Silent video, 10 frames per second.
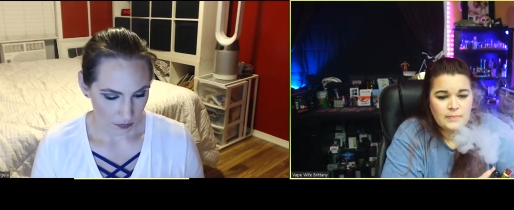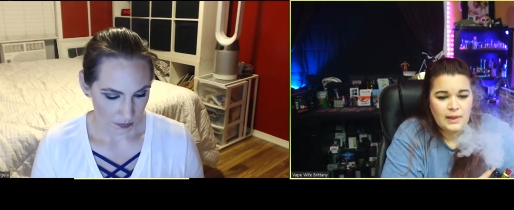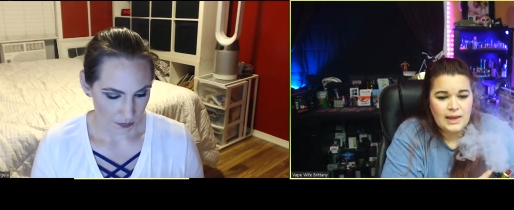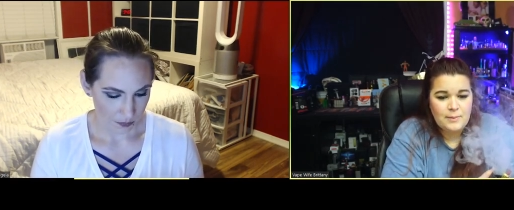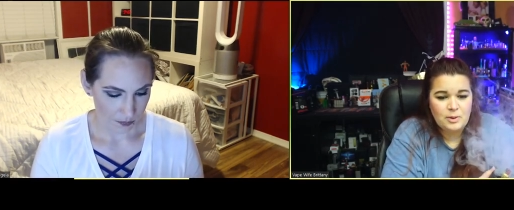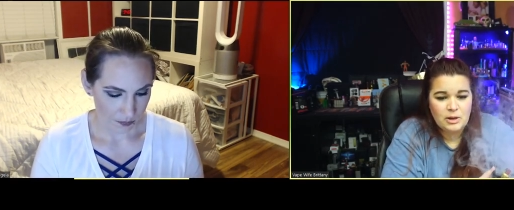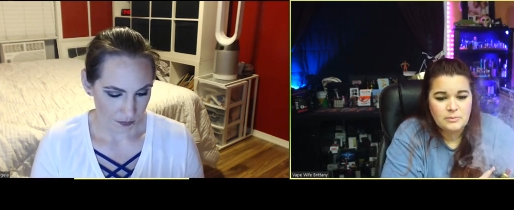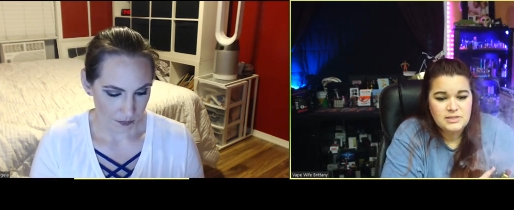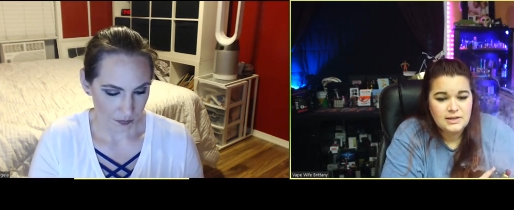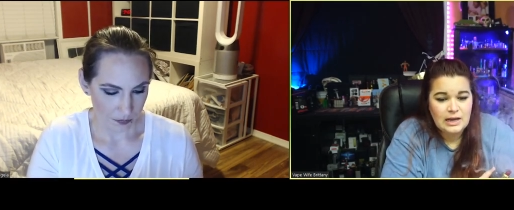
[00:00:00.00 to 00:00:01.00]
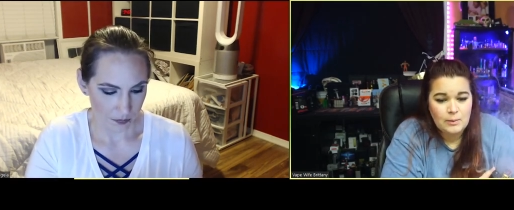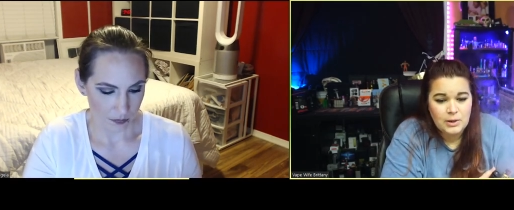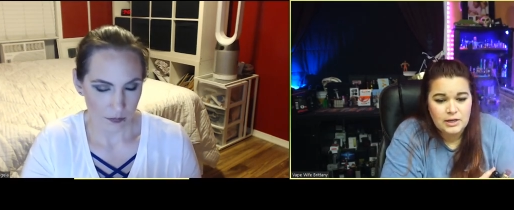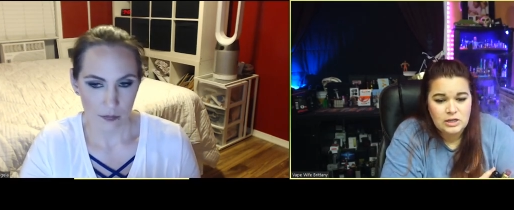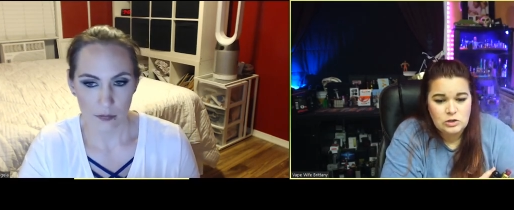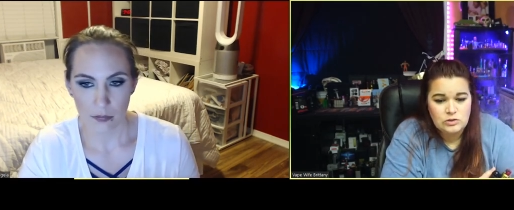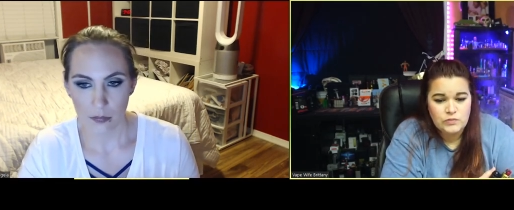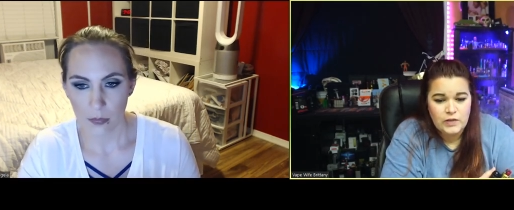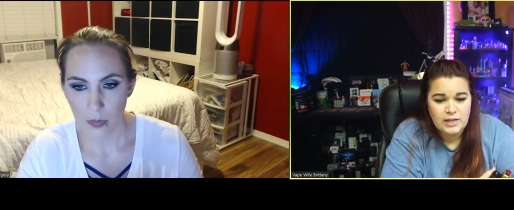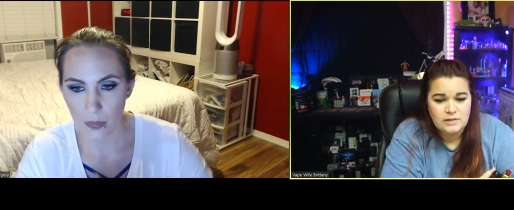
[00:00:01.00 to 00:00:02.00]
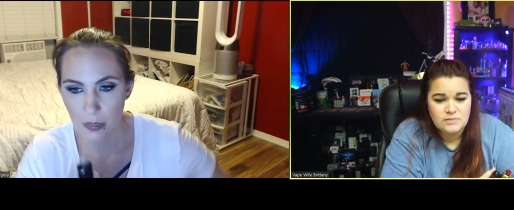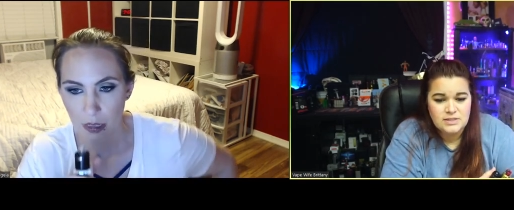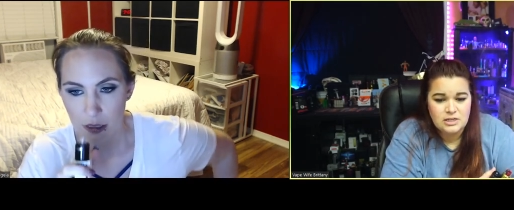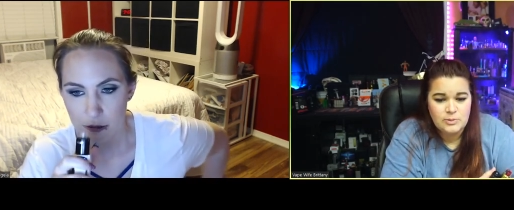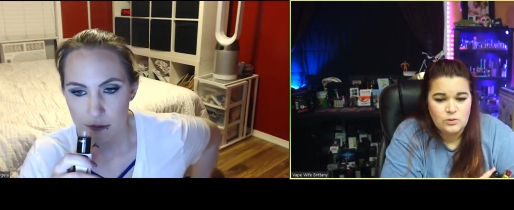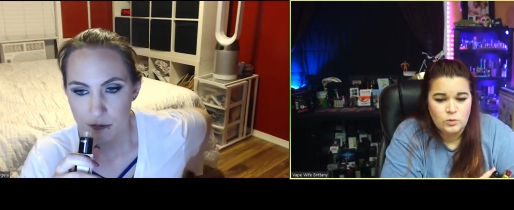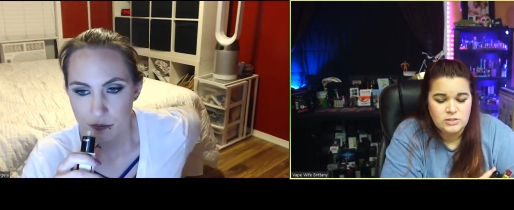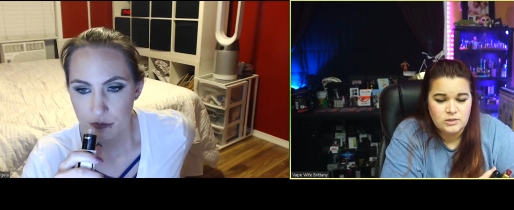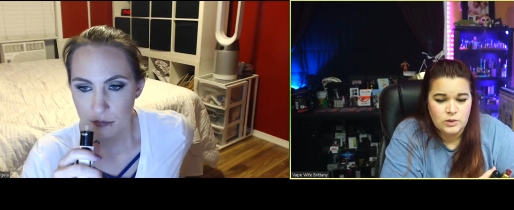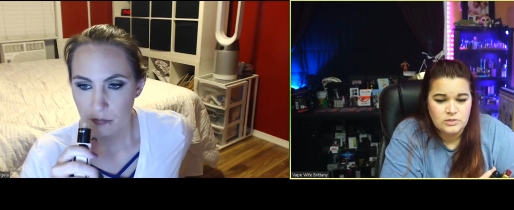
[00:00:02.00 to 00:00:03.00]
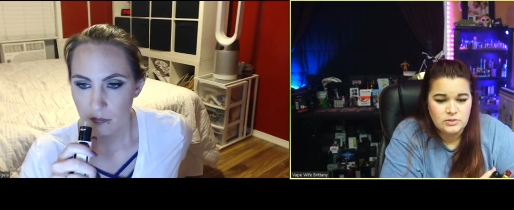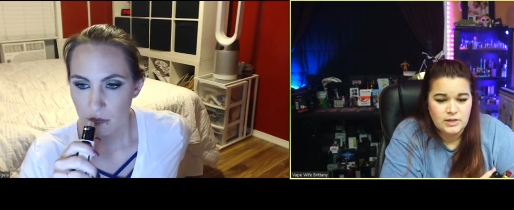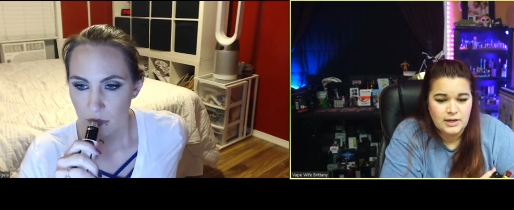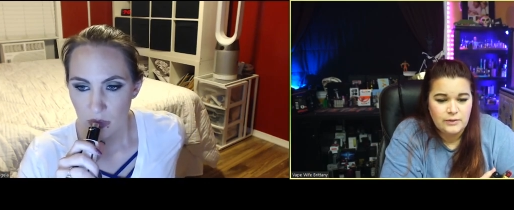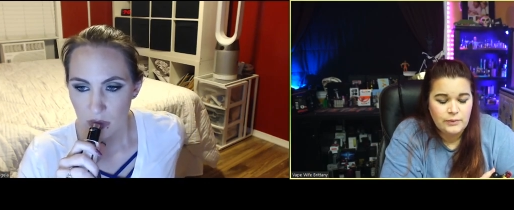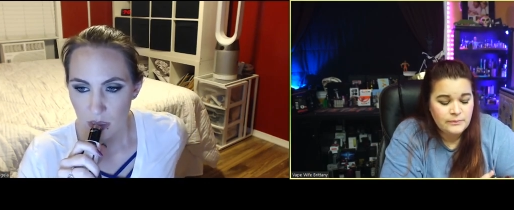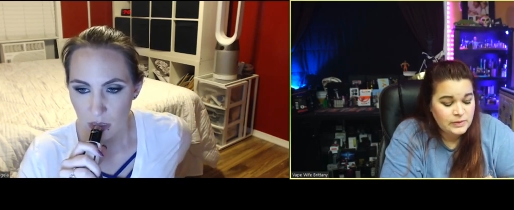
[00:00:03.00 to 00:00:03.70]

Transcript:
Speaker 1: Happy Mom said, I'm not a huge fan of cinnamon. Once in a while it's okay.